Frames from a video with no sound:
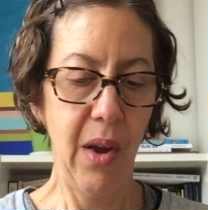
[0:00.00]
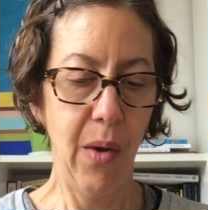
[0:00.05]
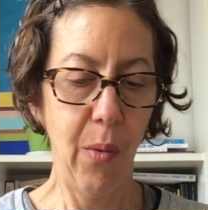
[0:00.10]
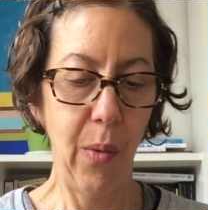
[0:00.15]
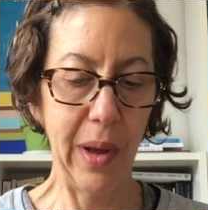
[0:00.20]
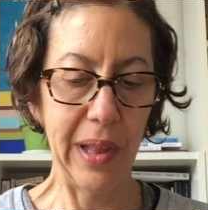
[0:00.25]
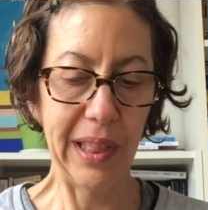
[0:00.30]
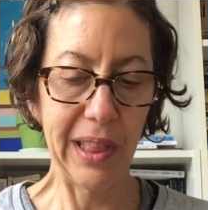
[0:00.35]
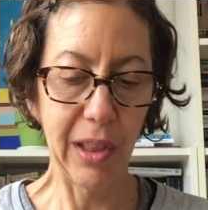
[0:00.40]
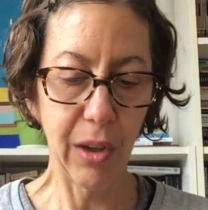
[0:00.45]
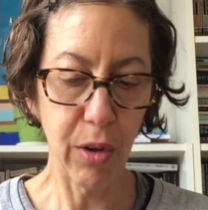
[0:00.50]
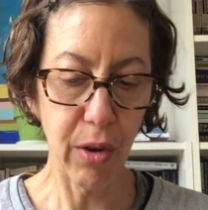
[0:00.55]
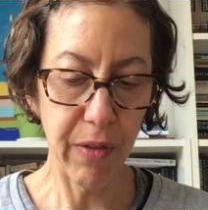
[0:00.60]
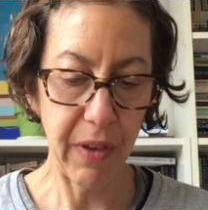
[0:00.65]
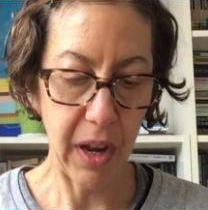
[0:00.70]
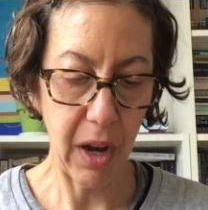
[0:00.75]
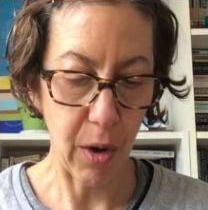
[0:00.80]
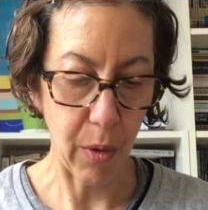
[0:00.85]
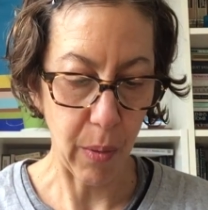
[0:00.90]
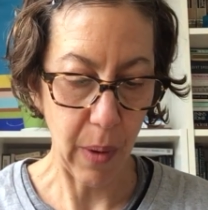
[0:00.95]
When
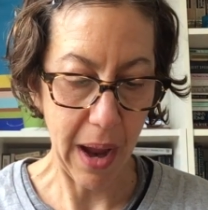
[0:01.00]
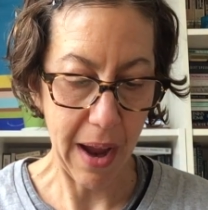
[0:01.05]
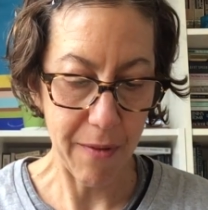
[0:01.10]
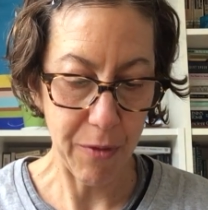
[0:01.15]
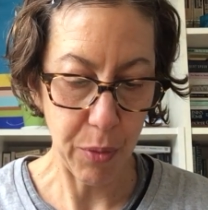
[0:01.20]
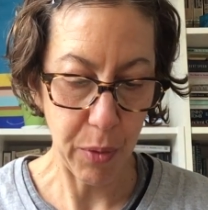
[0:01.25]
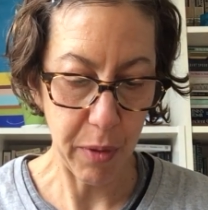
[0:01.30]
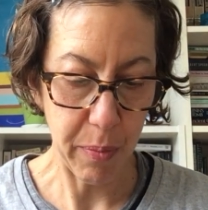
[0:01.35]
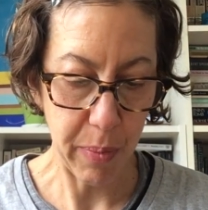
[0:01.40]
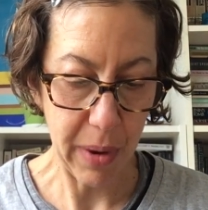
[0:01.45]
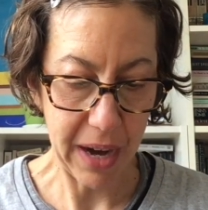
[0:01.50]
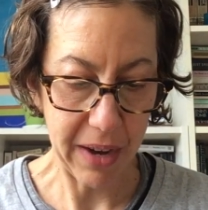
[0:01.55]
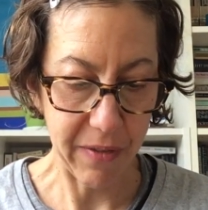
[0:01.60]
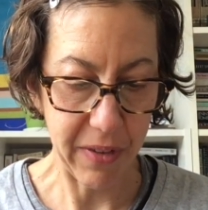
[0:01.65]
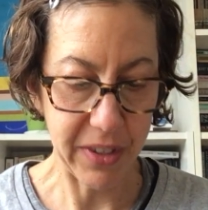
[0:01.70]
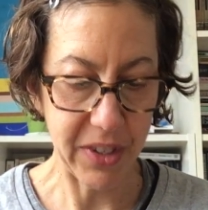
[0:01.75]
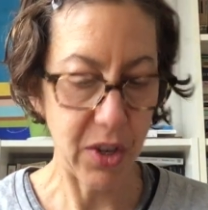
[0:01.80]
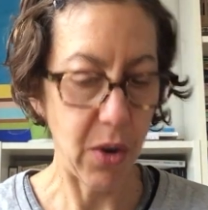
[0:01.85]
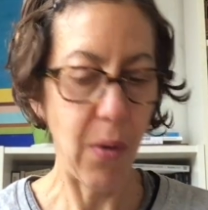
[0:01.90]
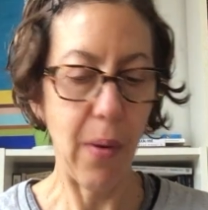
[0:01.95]
Lurvy arrived with
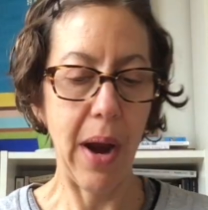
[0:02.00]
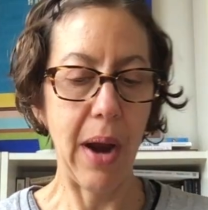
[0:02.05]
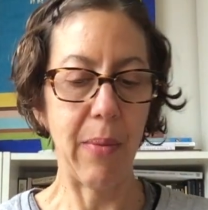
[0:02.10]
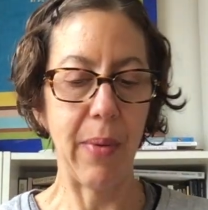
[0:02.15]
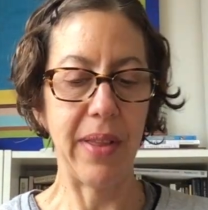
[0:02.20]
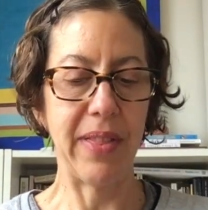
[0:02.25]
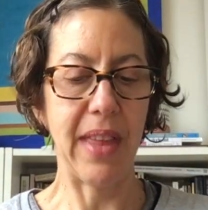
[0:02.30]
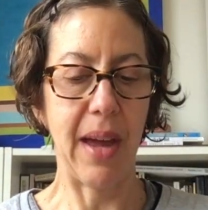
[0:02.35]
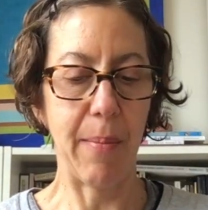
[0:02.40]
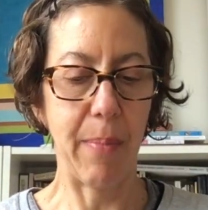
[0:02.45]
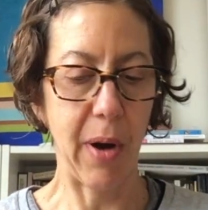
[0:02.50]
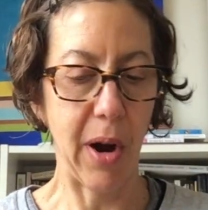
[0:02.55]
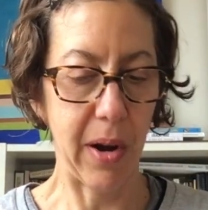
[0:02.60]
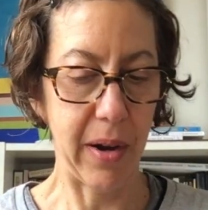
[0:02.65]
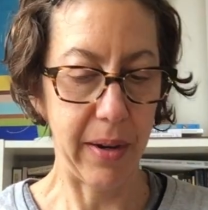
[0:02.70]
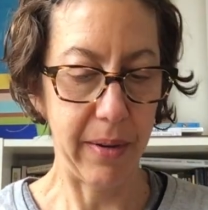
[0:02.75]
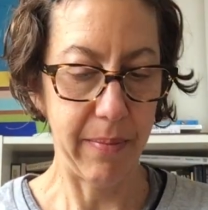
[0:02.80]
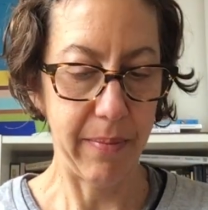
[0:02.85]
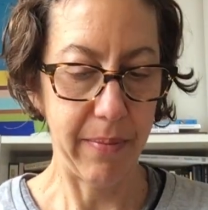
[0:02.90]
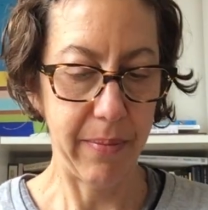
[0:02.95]
breakfast, oh, I read that part.